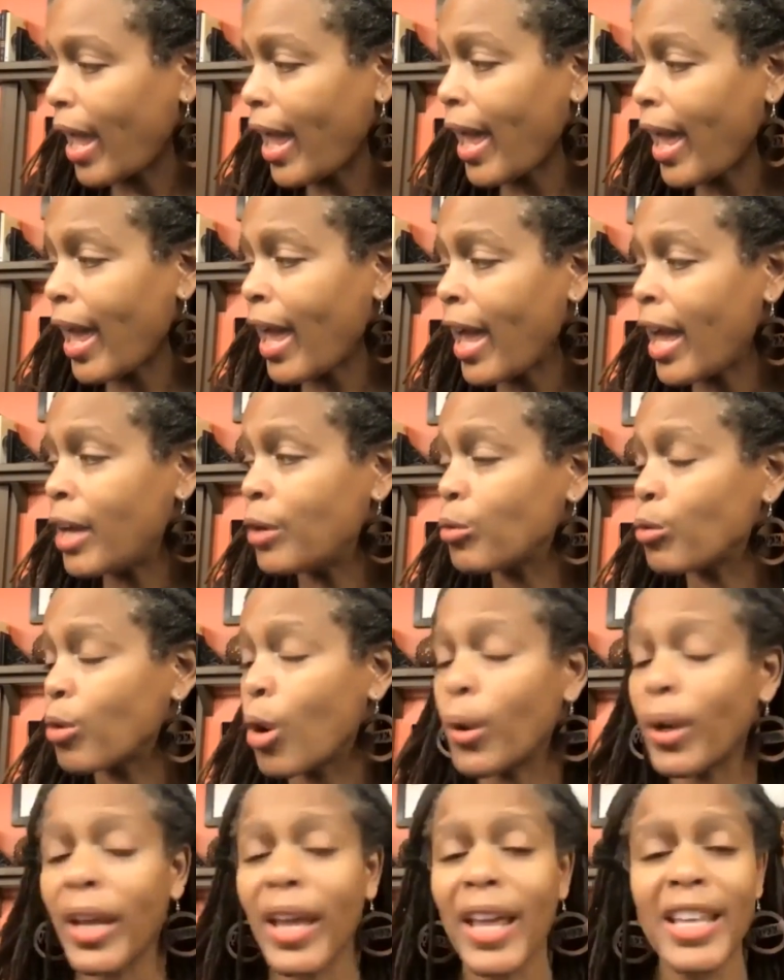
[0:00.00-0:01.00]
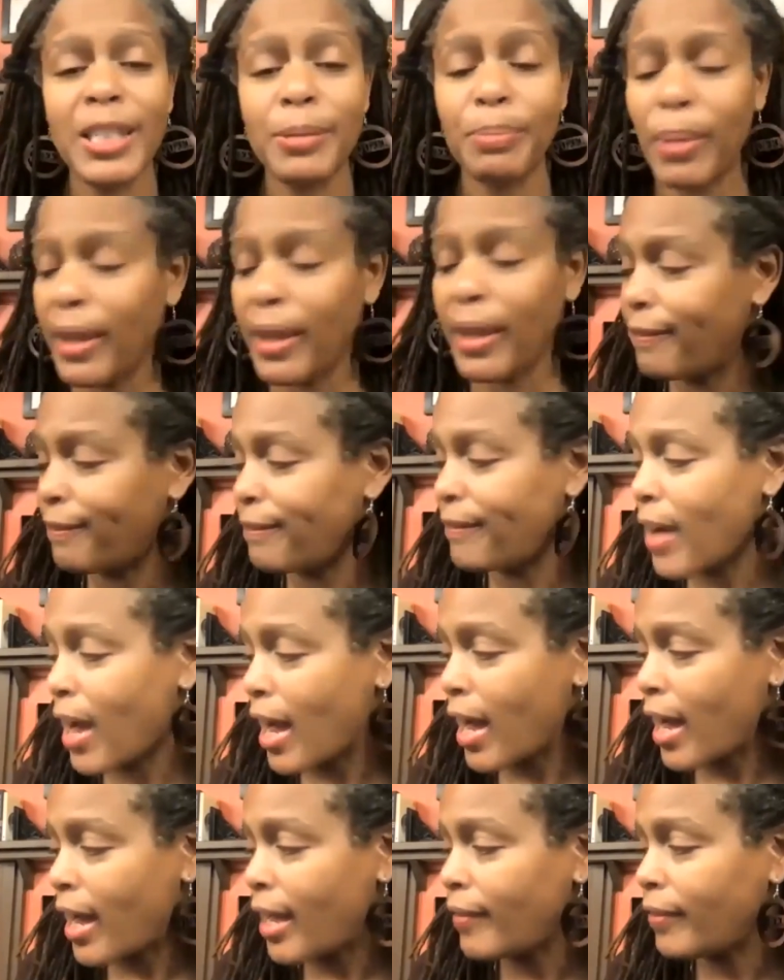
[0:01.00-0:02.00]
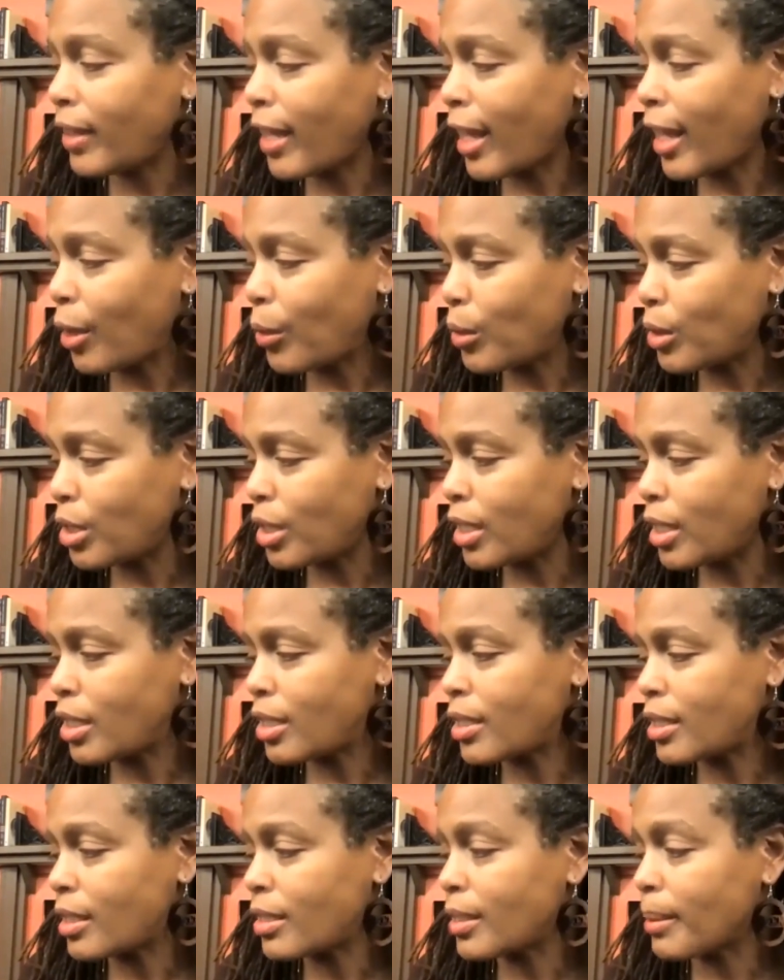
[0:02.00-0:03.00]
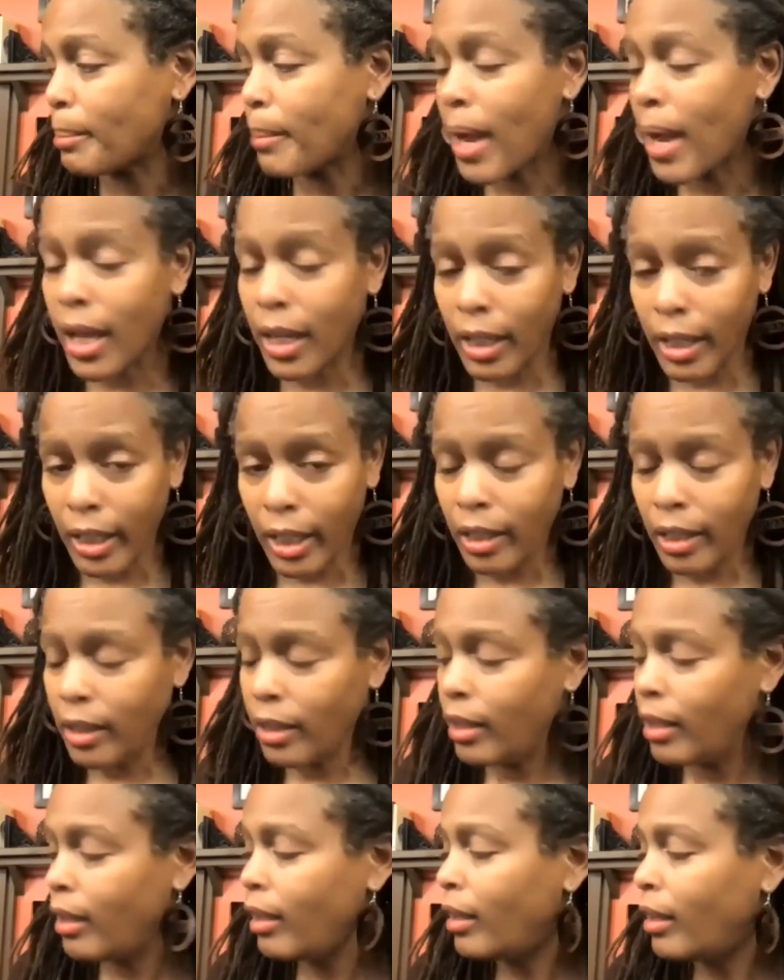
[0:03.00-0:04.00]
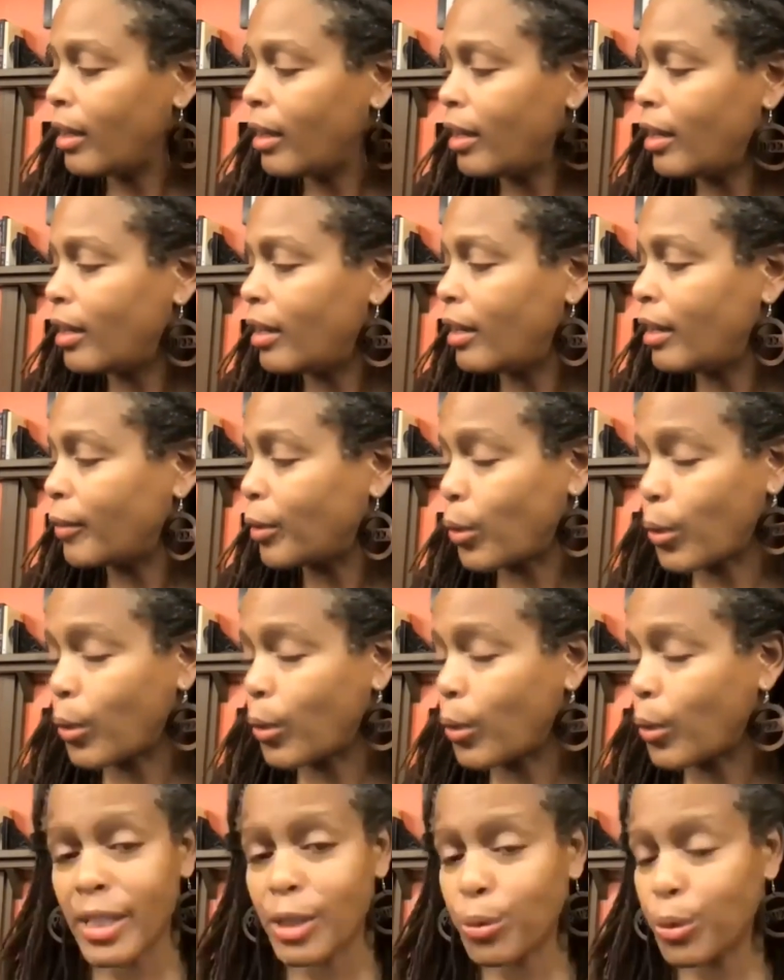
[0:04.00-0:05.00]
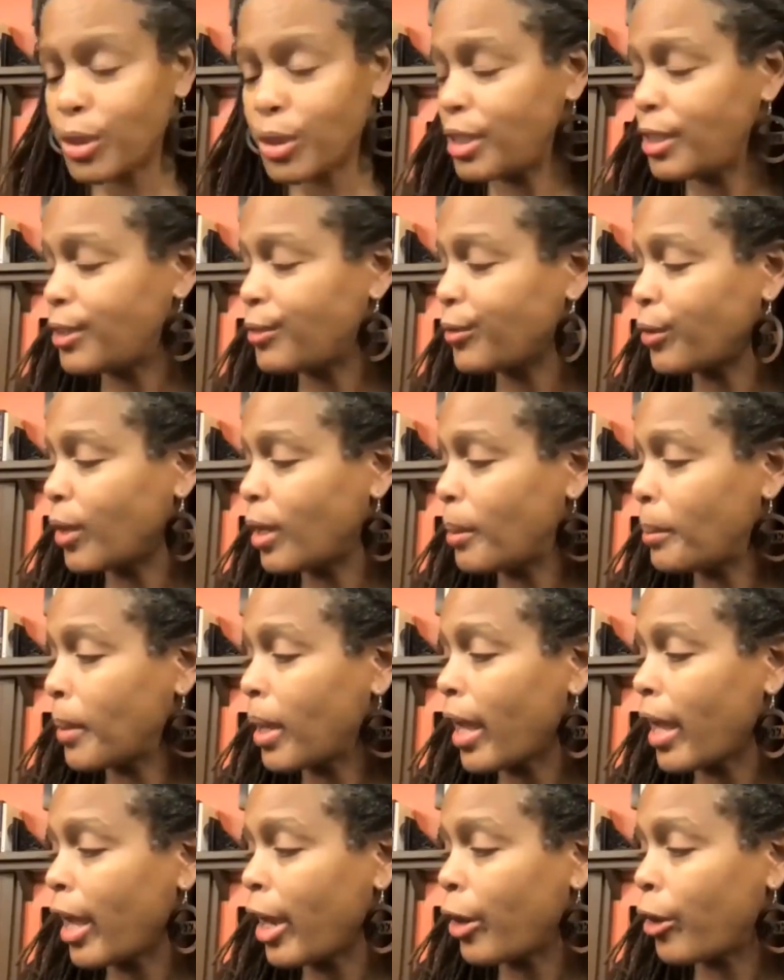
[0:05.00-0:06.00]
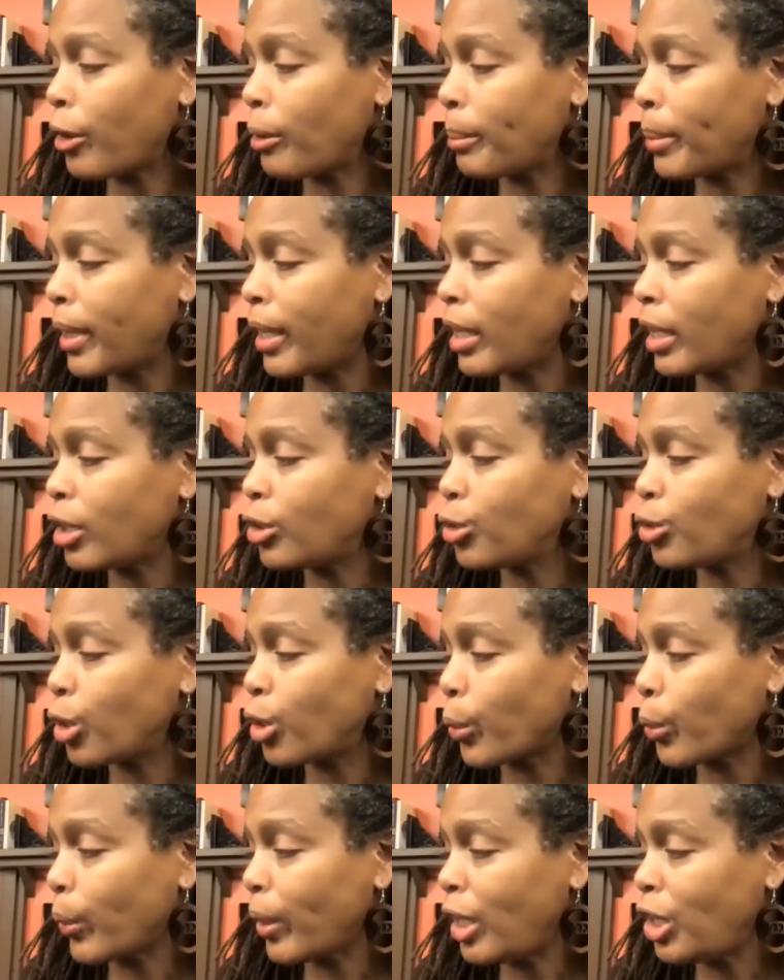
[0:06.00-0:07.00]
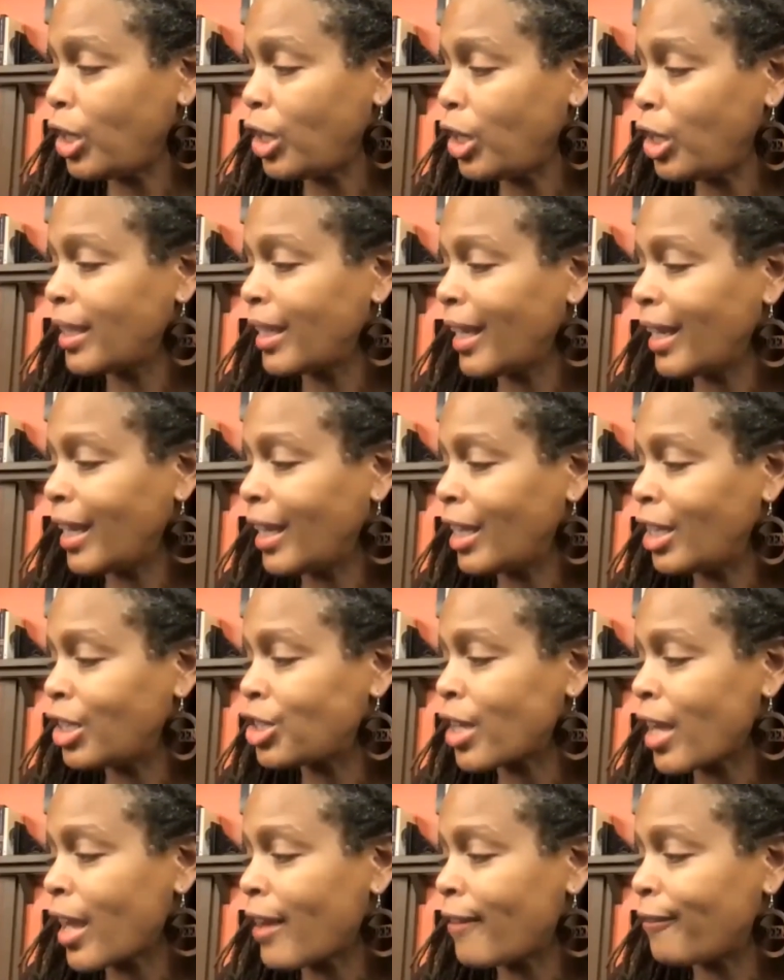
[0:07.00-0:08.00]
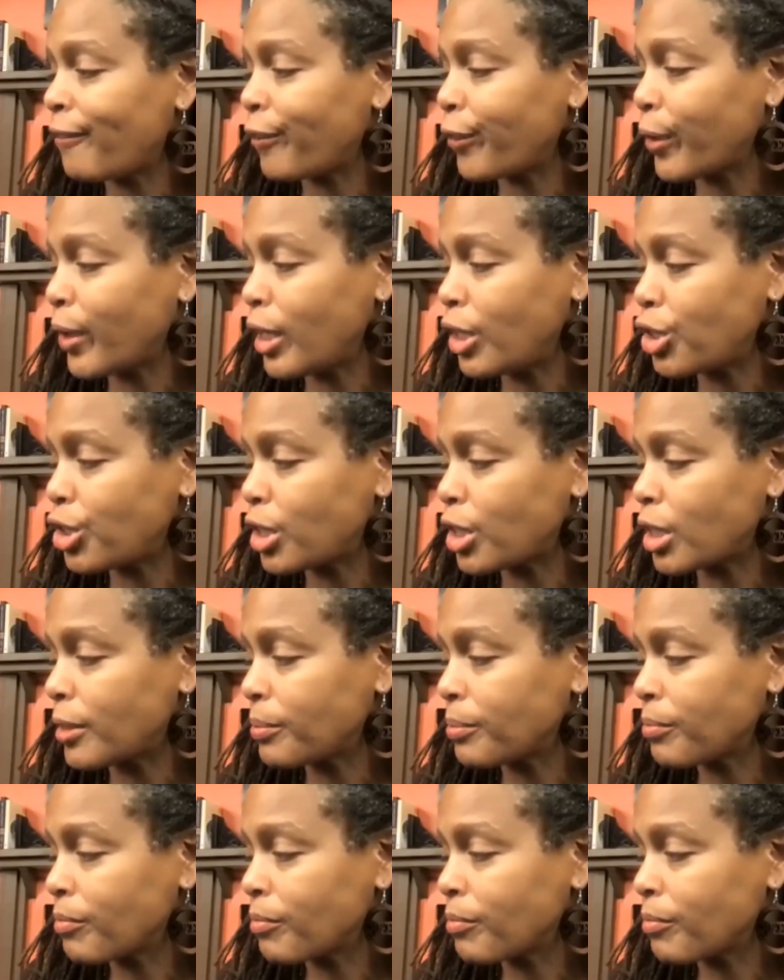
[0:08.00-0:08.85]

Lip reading: And Rhoda can speak 5 languages: Somali, of course, that's where she's from, Arabic, Norwegian, English, and French.